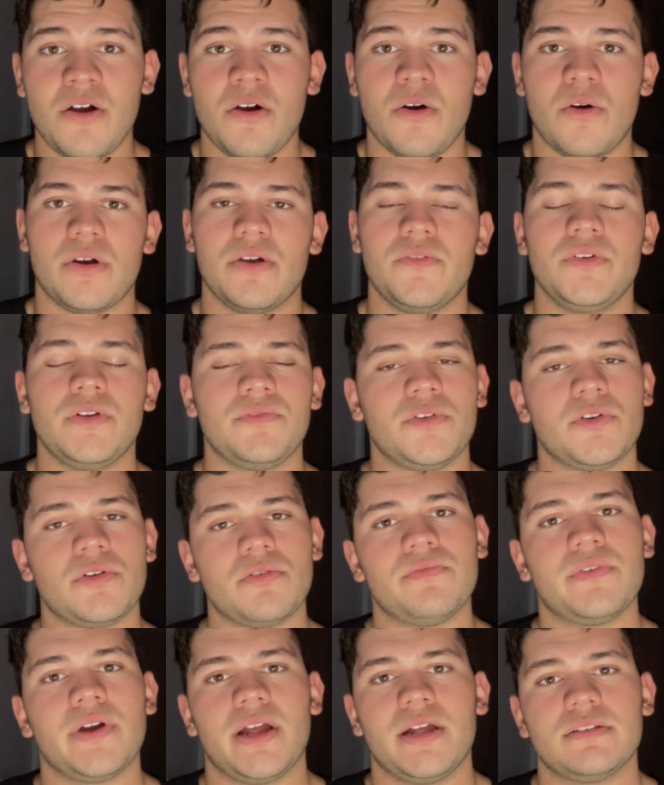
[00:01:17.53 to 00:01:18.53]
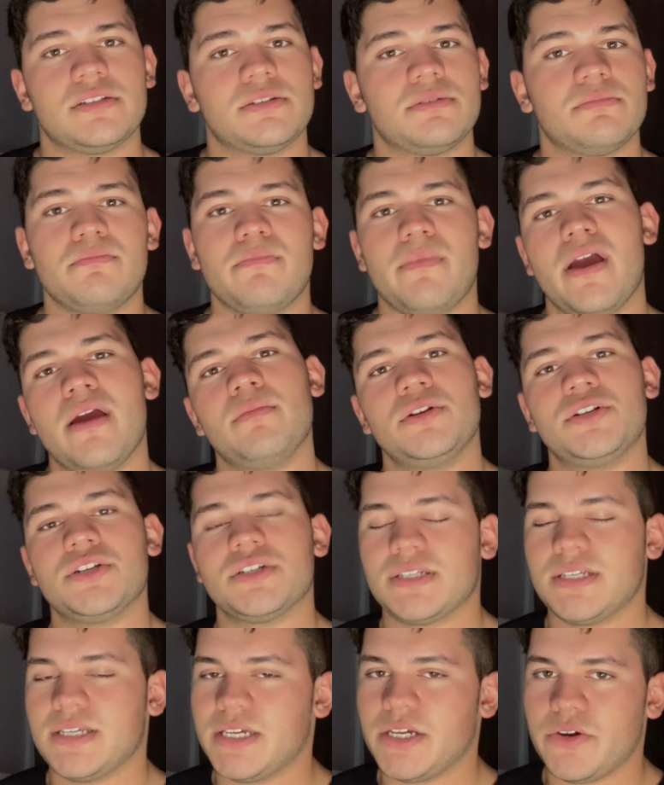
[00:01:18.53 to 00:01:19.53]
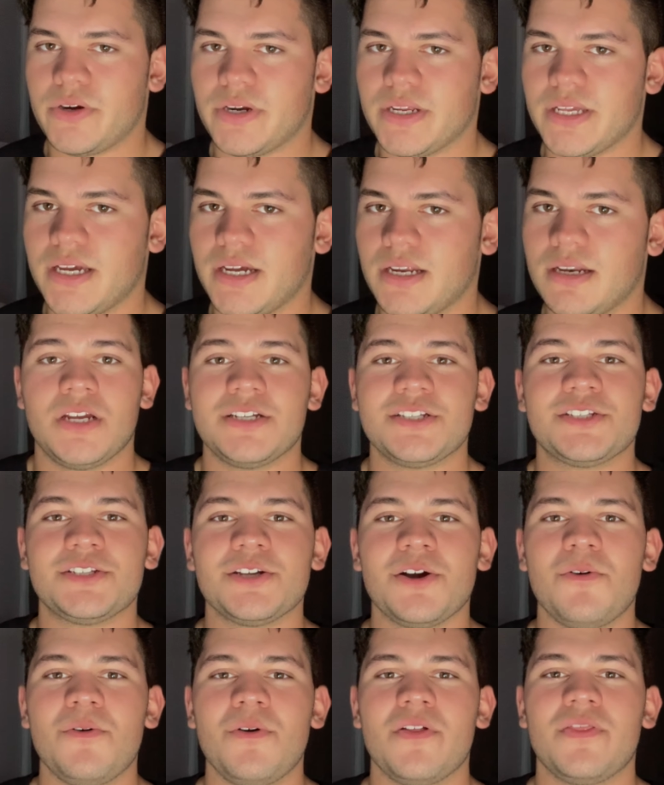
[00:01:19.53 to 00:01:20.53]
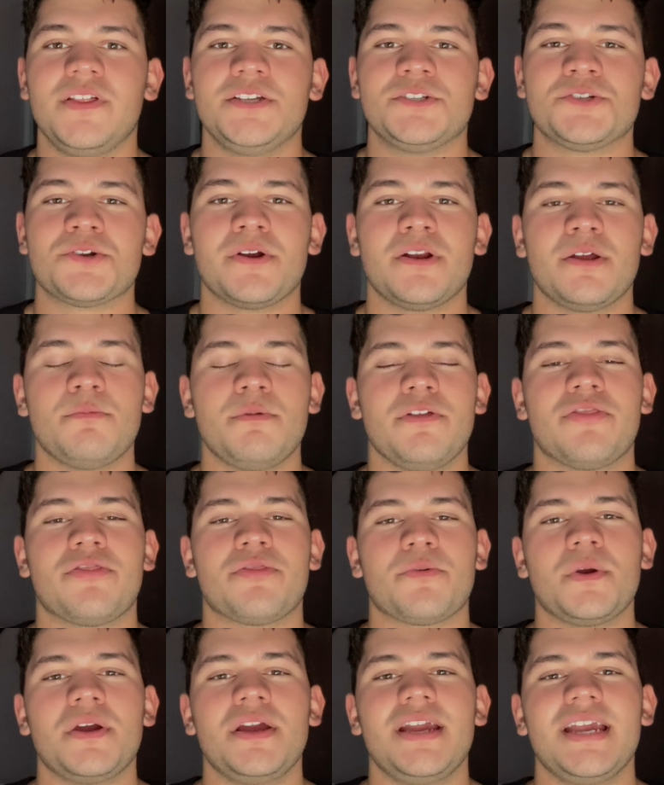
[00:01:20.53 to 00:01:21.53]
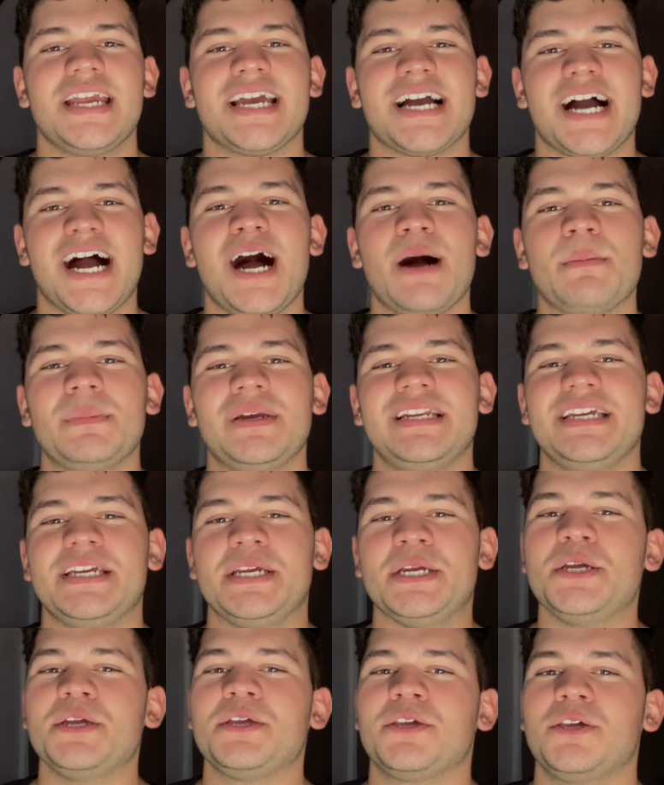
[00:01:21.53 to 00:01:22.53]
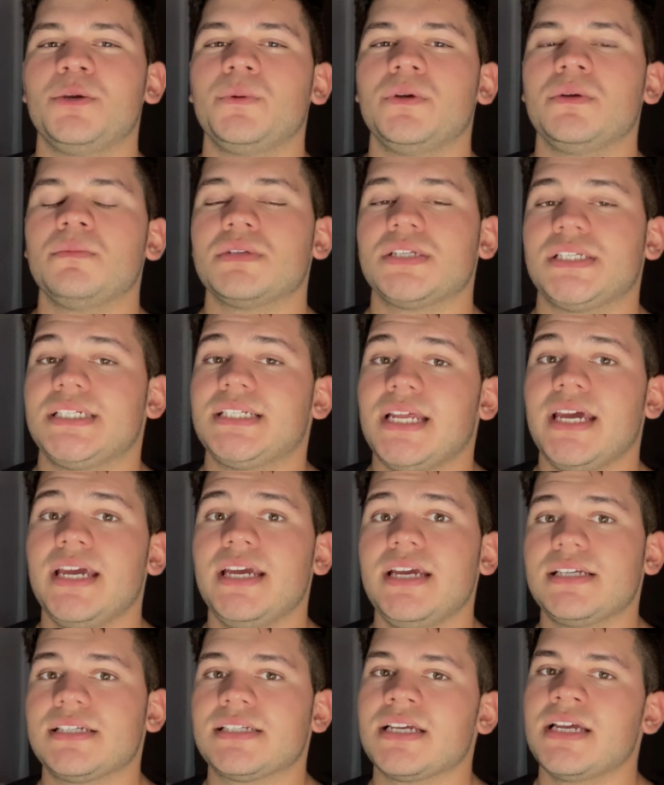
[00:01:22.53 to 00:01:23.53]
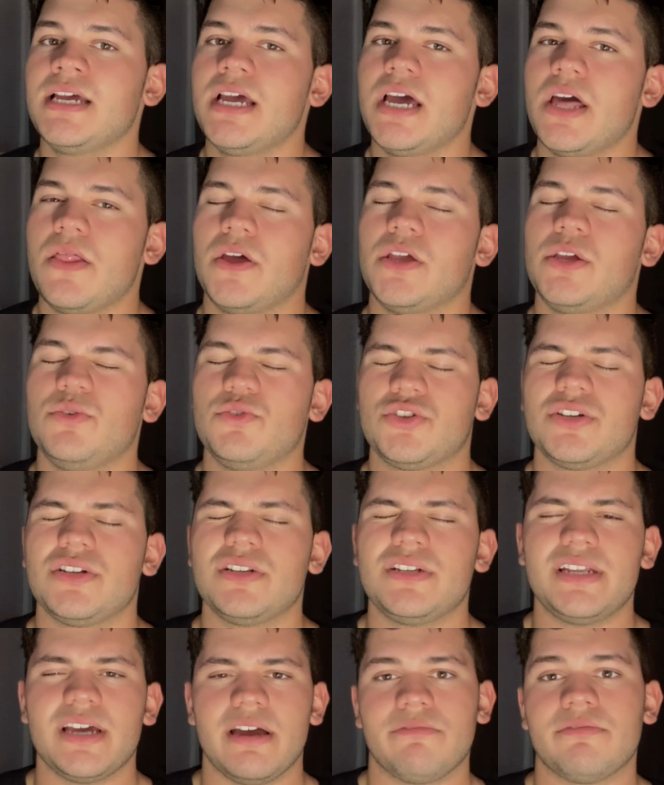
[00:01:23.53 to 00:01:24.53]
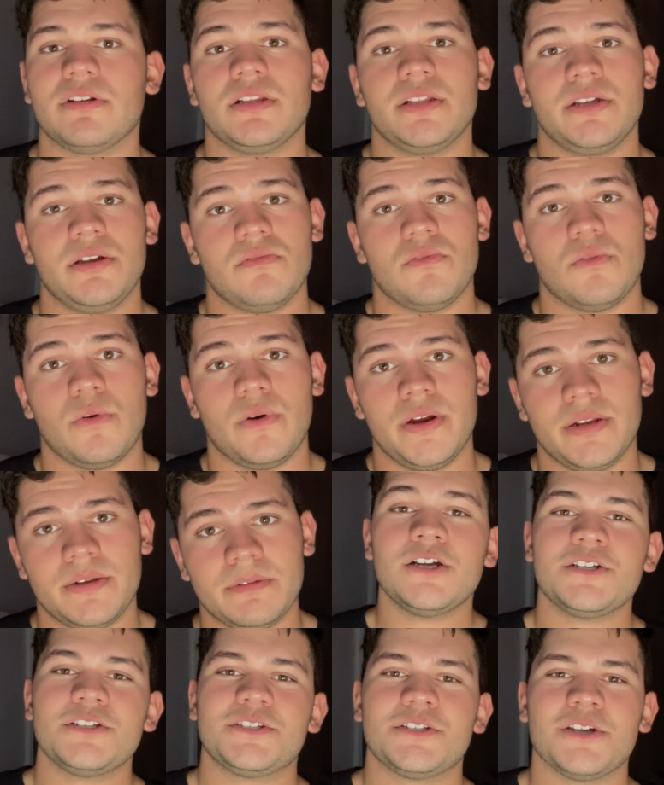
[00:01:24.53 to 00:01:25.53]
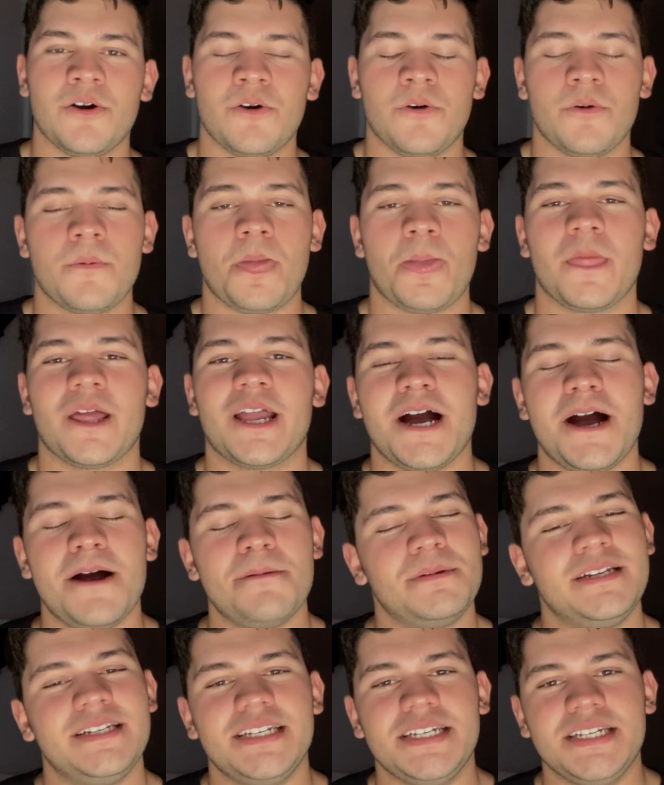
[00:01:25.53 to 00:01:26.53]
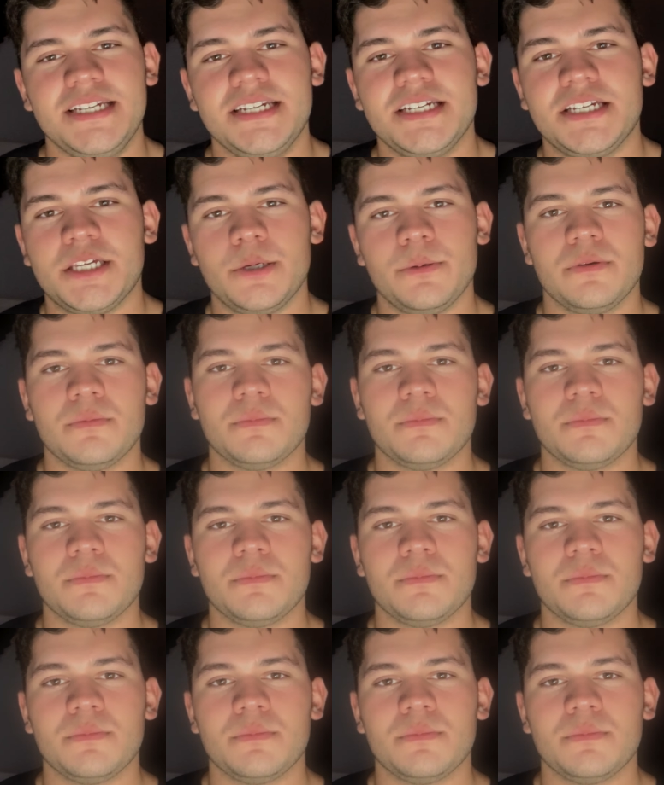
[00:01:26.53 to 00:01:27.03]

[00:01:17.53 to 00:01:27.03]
or even if you're advanced, maybe just to hear it again. So these are going to be 3 common EQing mistakes that you should definitely avoid. So common EQing